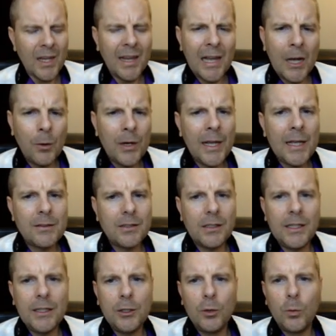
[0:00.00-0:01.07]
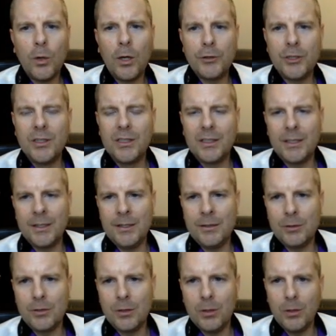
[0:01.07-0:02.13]
I would add to that, you're watching the
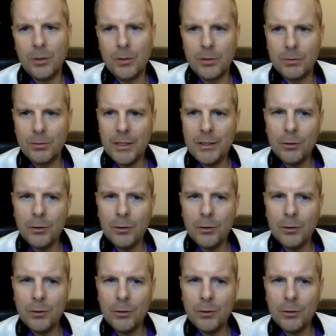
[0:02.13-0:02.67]
candles close, right?